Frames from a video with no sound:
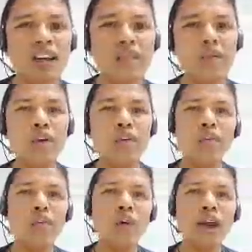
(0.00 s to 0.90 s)
if you want to
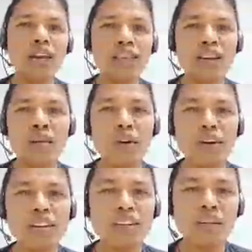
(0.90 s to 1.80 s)
know anything about
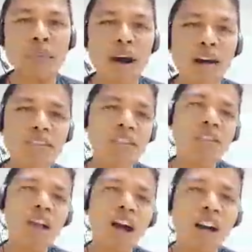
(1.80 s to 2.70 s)
national park,
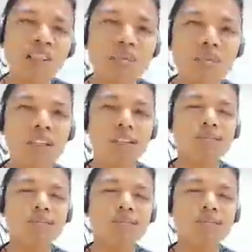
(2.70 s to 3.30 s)
just ask me.